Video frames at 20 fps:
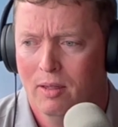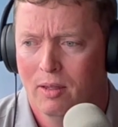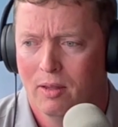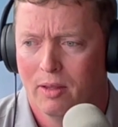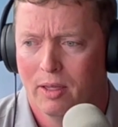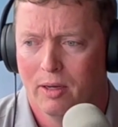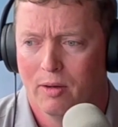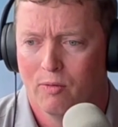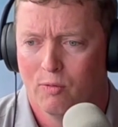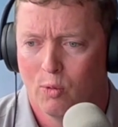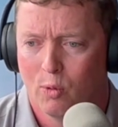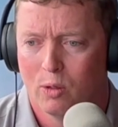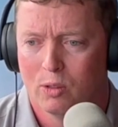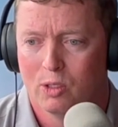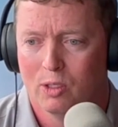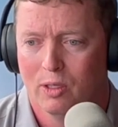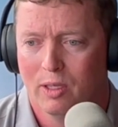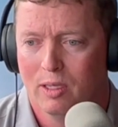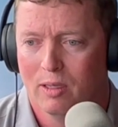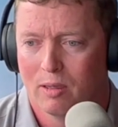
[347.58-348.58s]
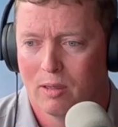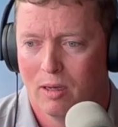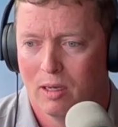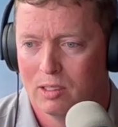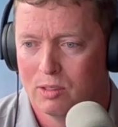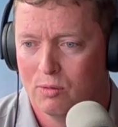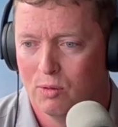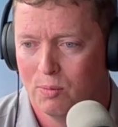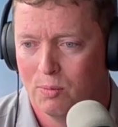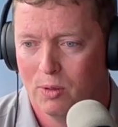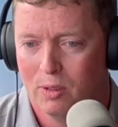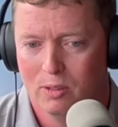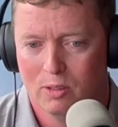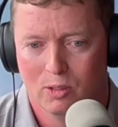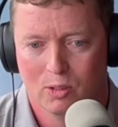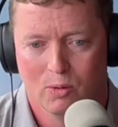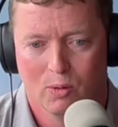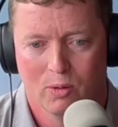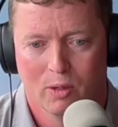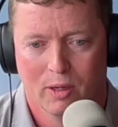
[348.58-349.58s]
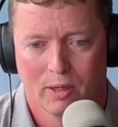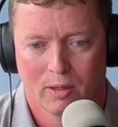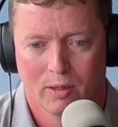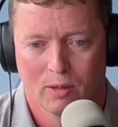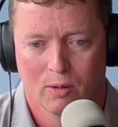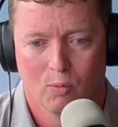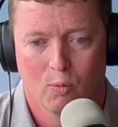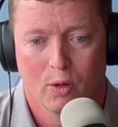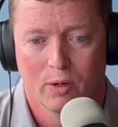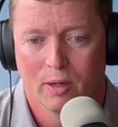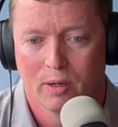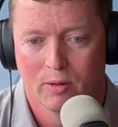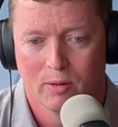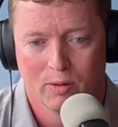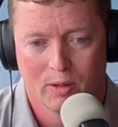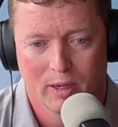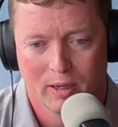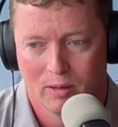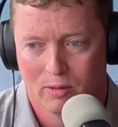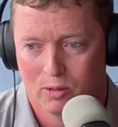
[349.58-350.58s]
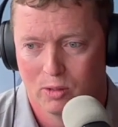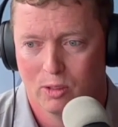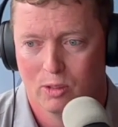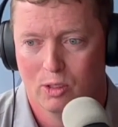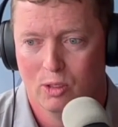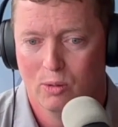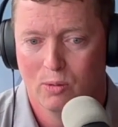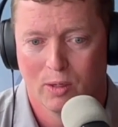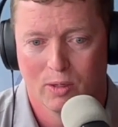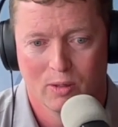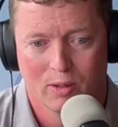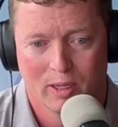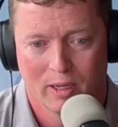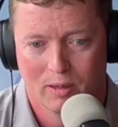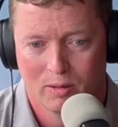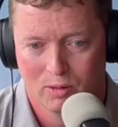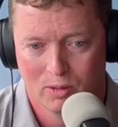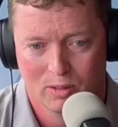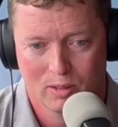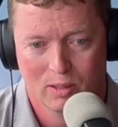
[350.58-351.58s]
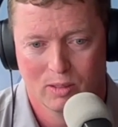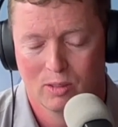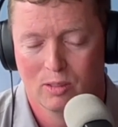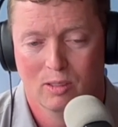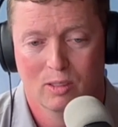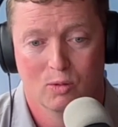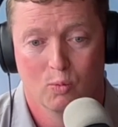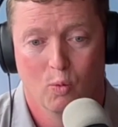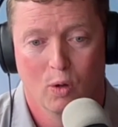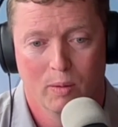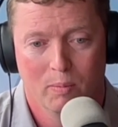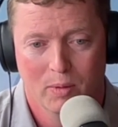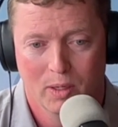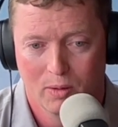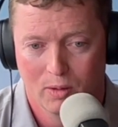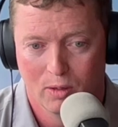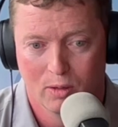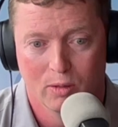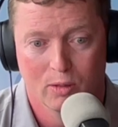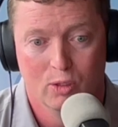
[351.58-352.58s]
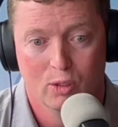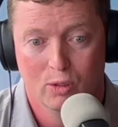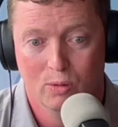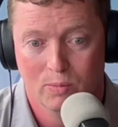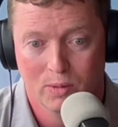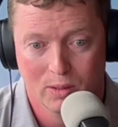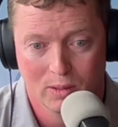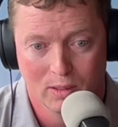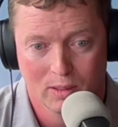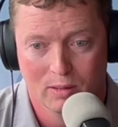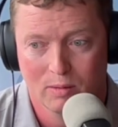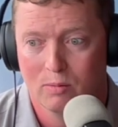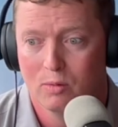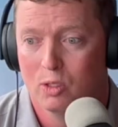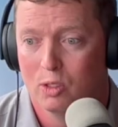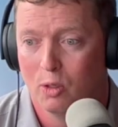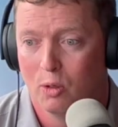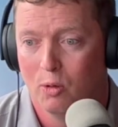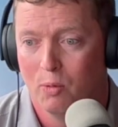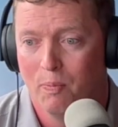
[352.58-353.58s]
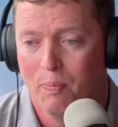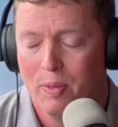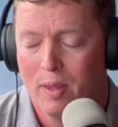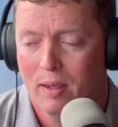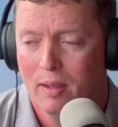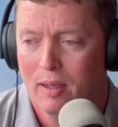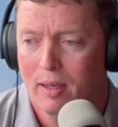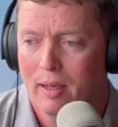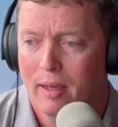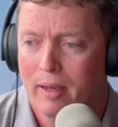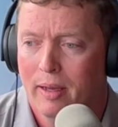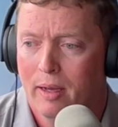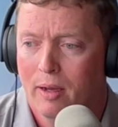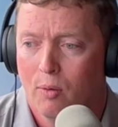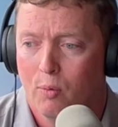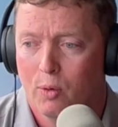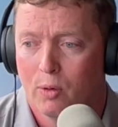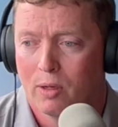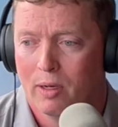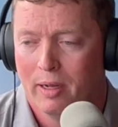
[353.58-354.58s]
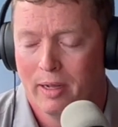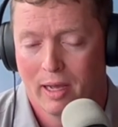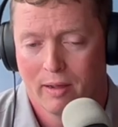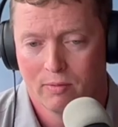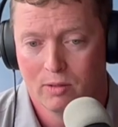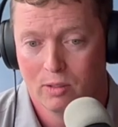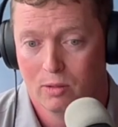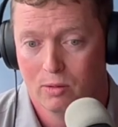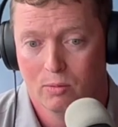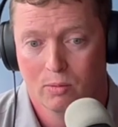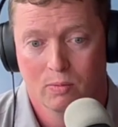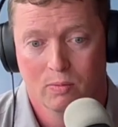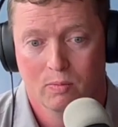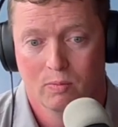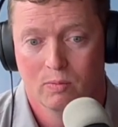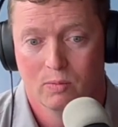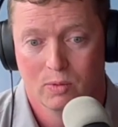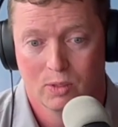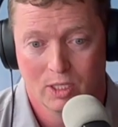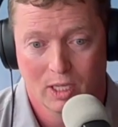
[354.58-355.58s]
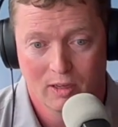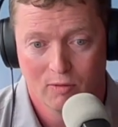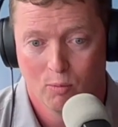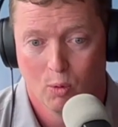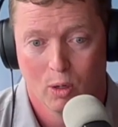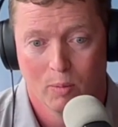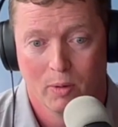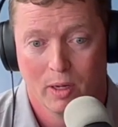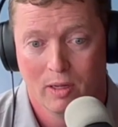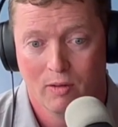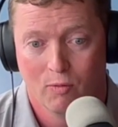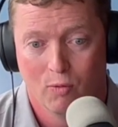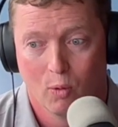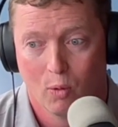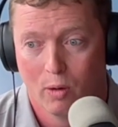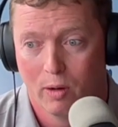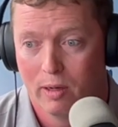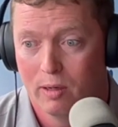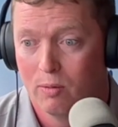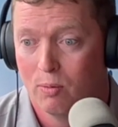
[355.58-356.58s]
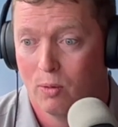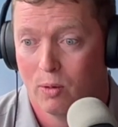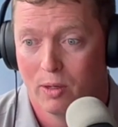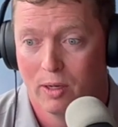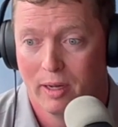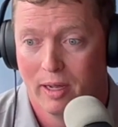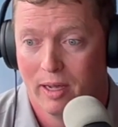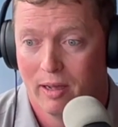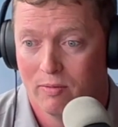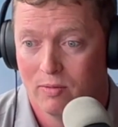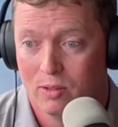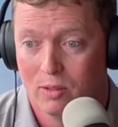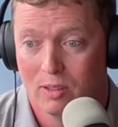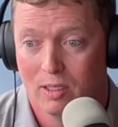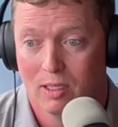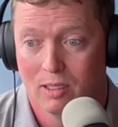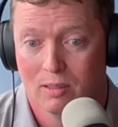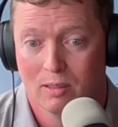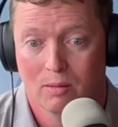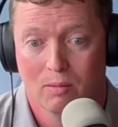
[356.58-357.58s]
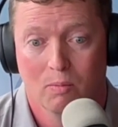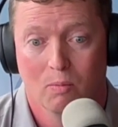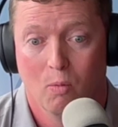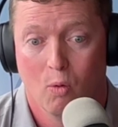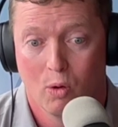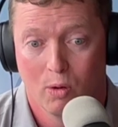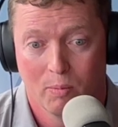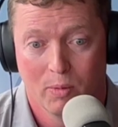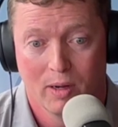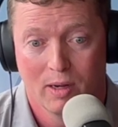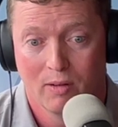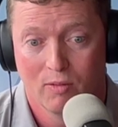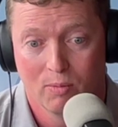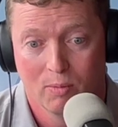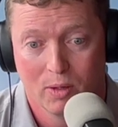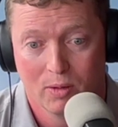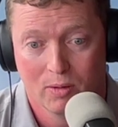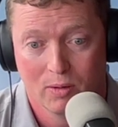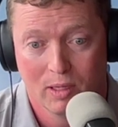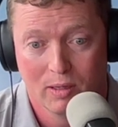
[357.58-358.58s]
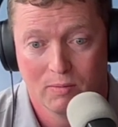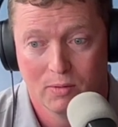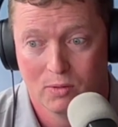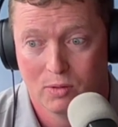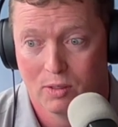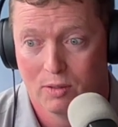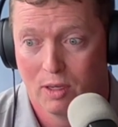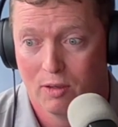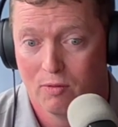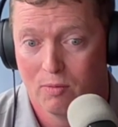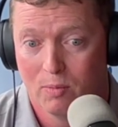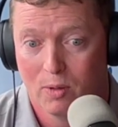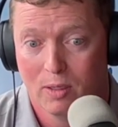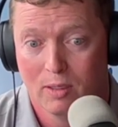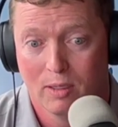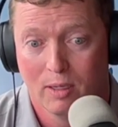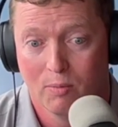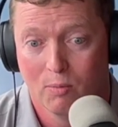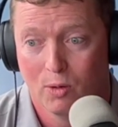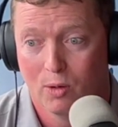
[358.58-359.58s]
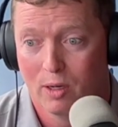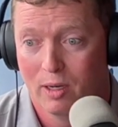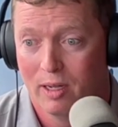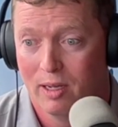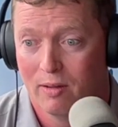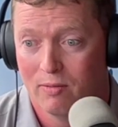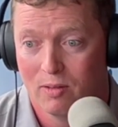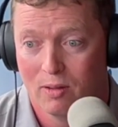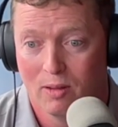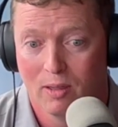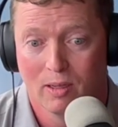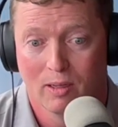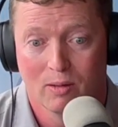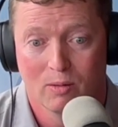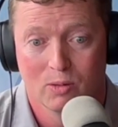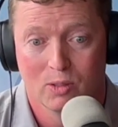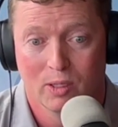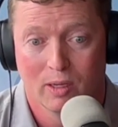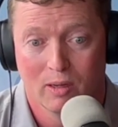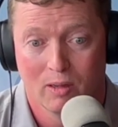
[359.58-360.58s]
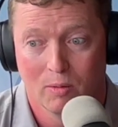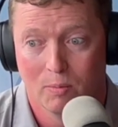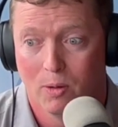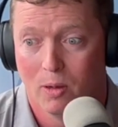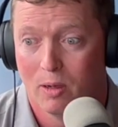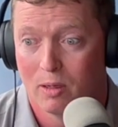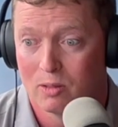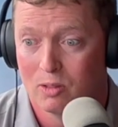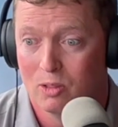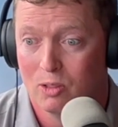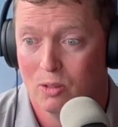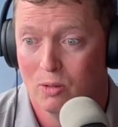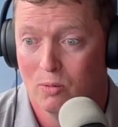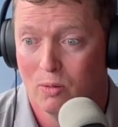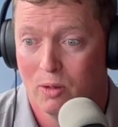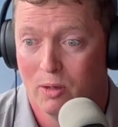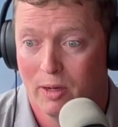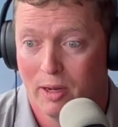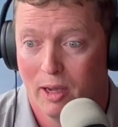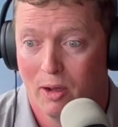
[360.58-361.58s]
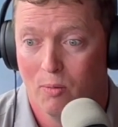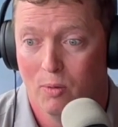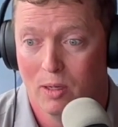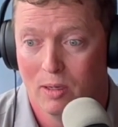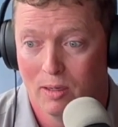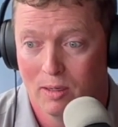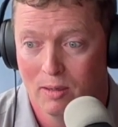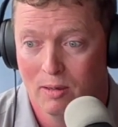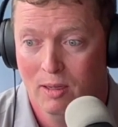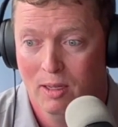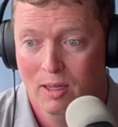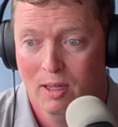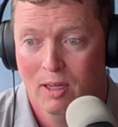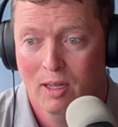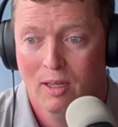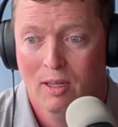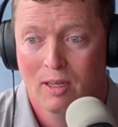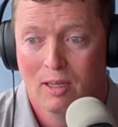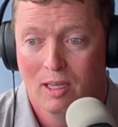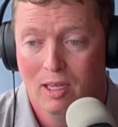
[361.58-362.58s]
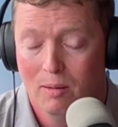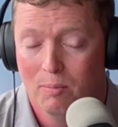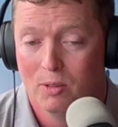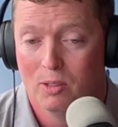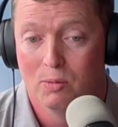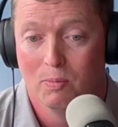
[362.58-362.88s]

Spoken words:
unfortunately the cost of a bridge is no longer $100,000 or $200,000. It's $1 million or $2 million. So we're going to have to save more money for it. We're going to have to get more money from other levels of government, and we're going to have to think outside of the box too on how we can keep as